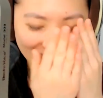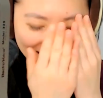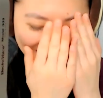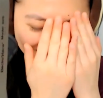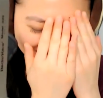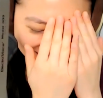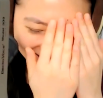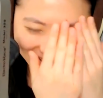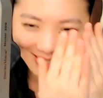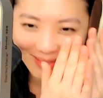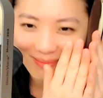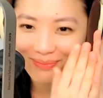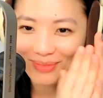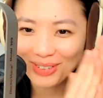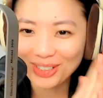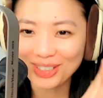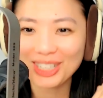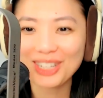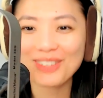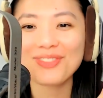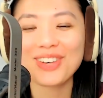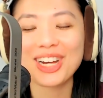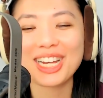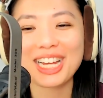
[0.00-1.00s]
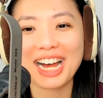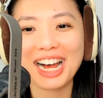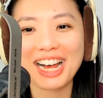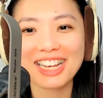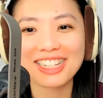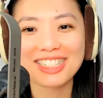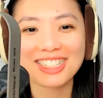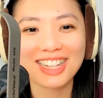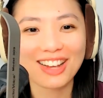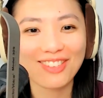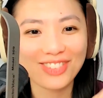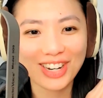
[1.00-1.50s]
I couldn't believe my
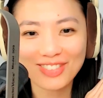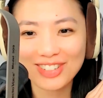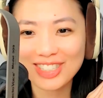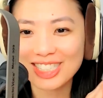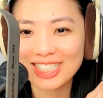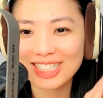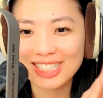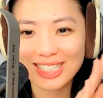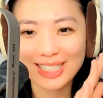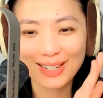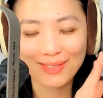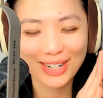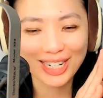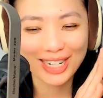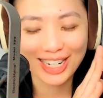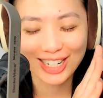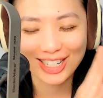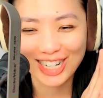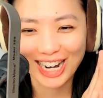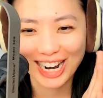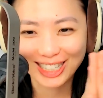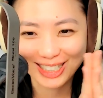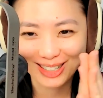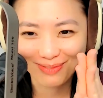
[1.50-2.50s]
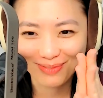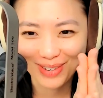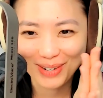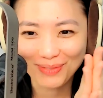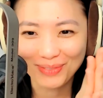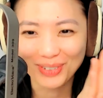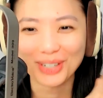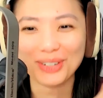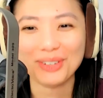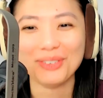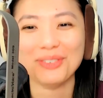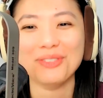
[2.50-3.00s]
eyes. I've never seen so many attractive
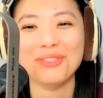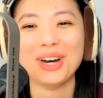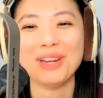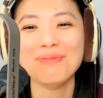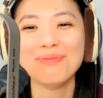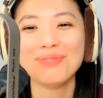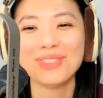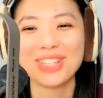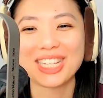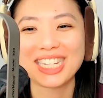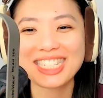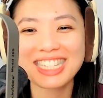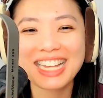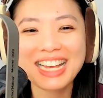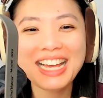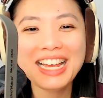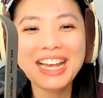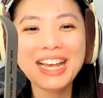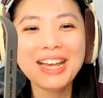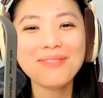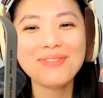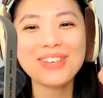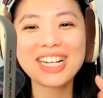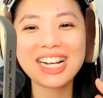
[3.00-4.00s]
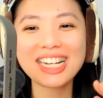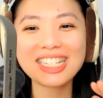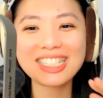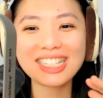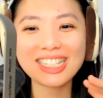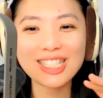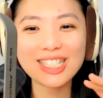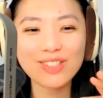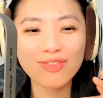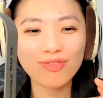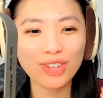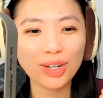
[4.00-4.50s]
people in one place because
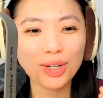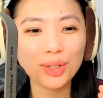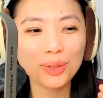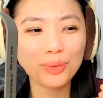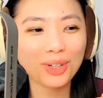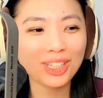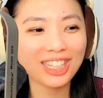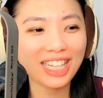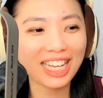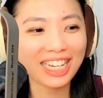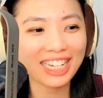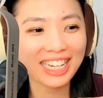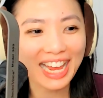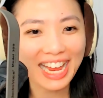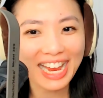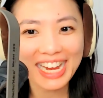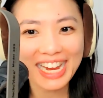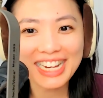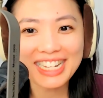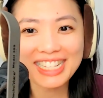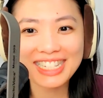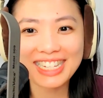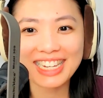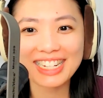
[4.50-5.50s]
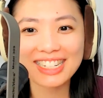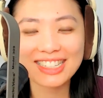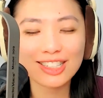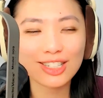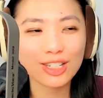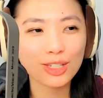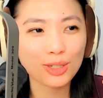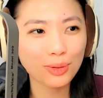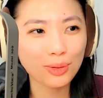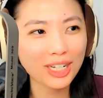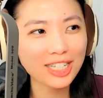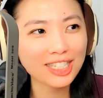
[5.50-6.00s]
it's filled with like 18
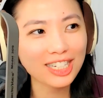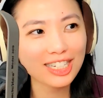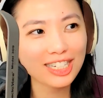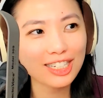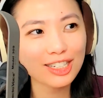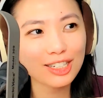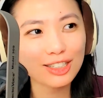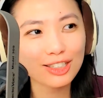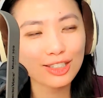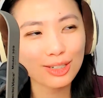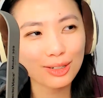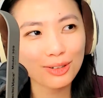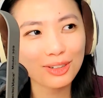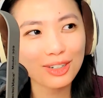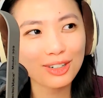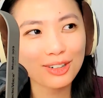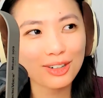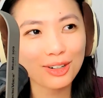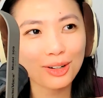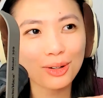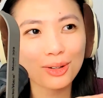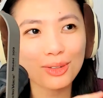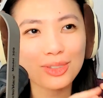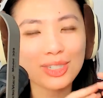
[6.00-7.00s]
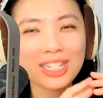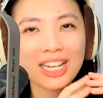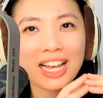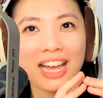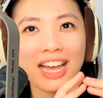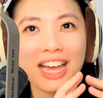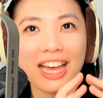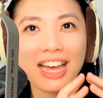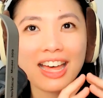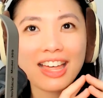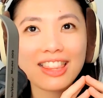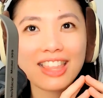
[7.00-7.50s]
to 22 year olds
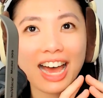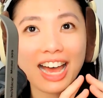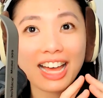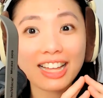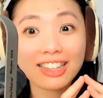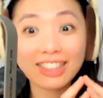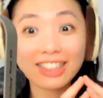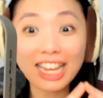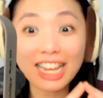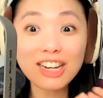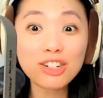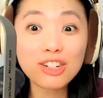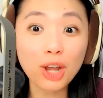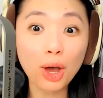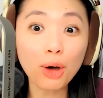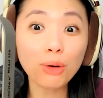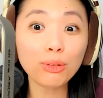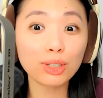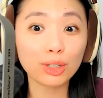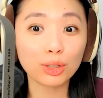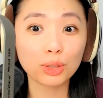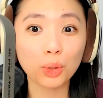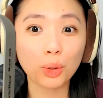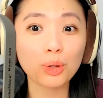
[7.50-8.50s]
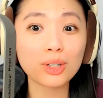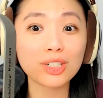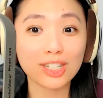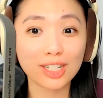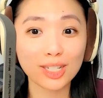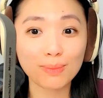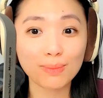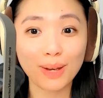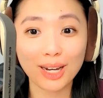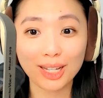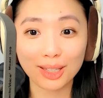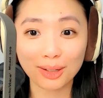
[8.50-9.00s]
that they know they're
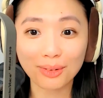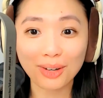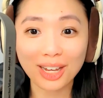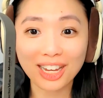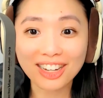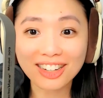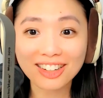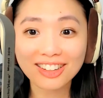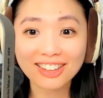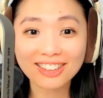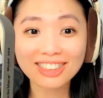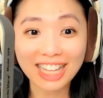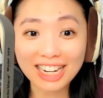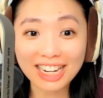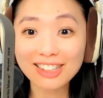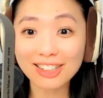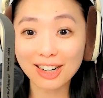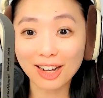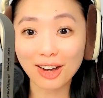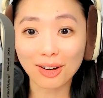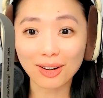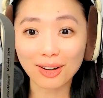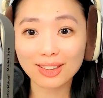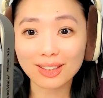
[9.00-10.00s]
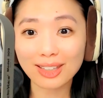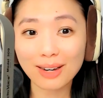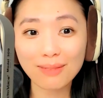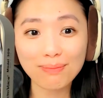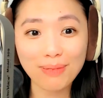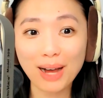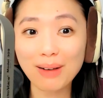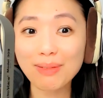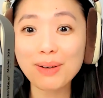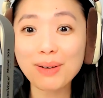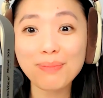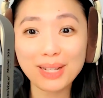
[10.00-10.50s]
gorgeous, by the way. They know. They've
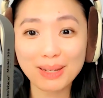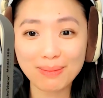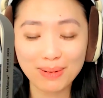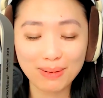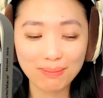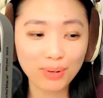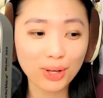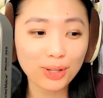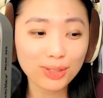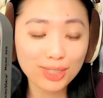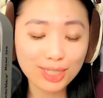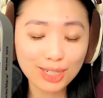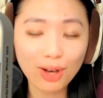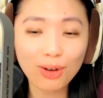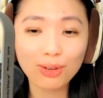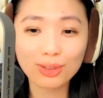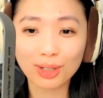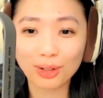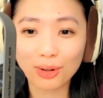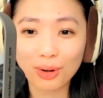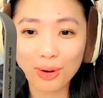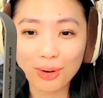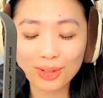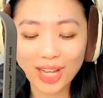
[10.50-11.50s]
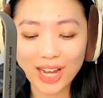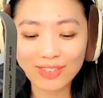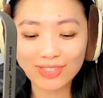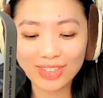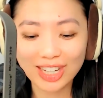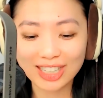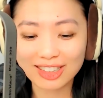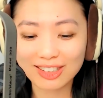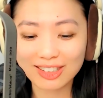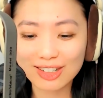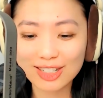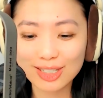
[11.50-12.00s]
probably been told their whole life
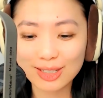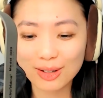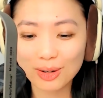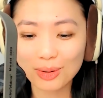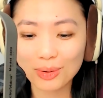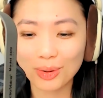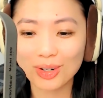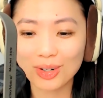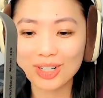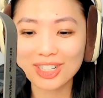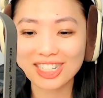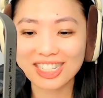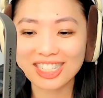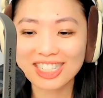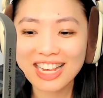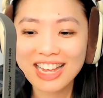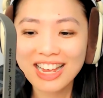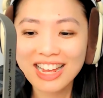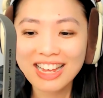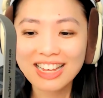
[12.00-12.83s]
that they're so gorgeous.